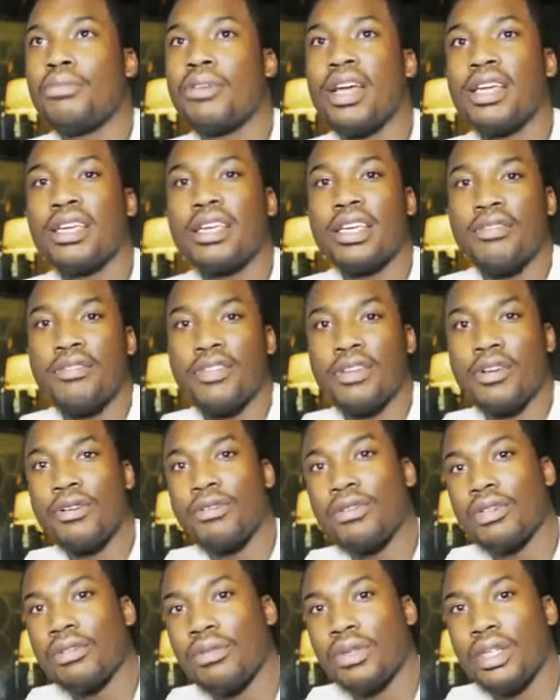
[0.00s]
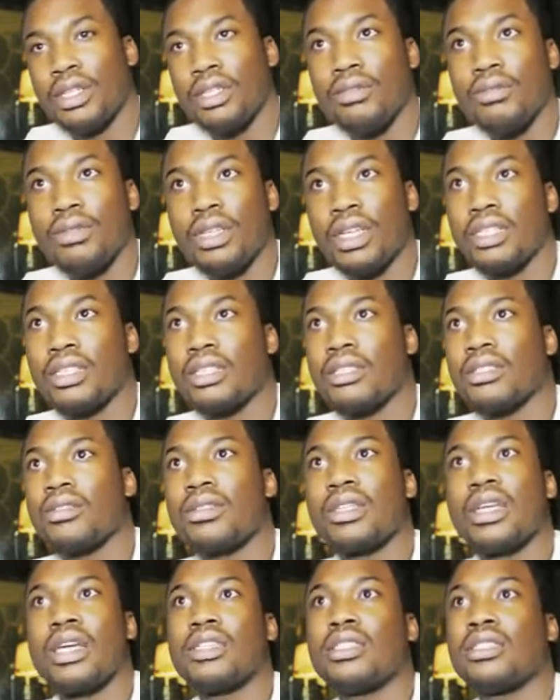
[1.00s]
Probably gave a coat to one of you niggas,
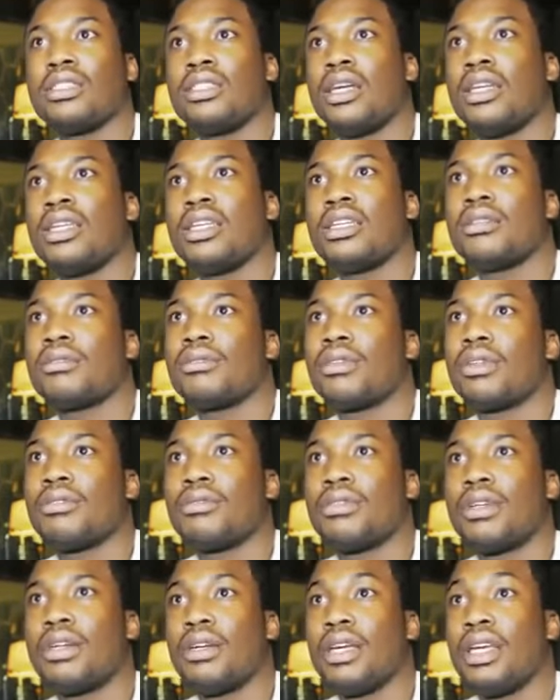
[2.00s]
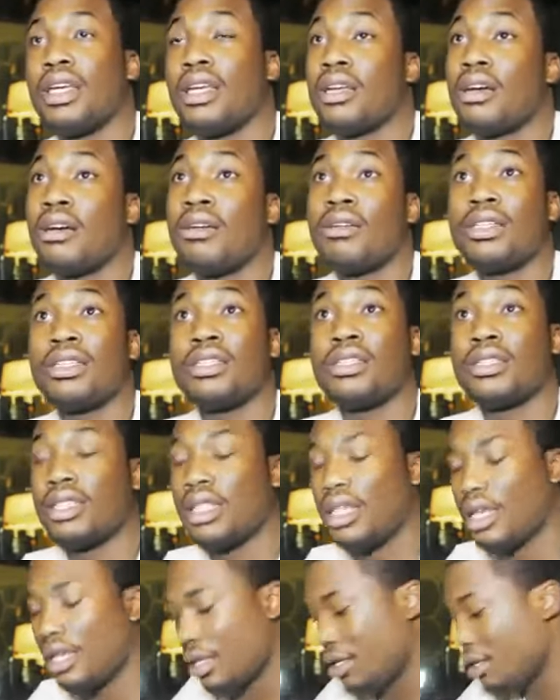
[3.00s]
little cousin. Y'all niggas running around here. I don't
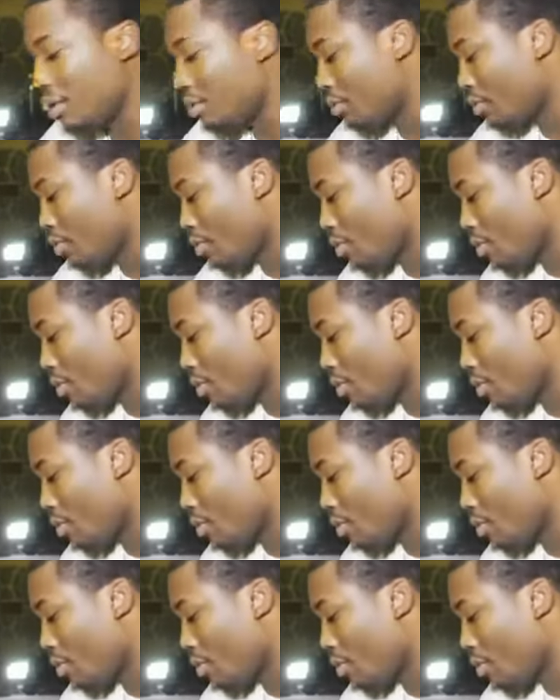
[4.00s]
understand it.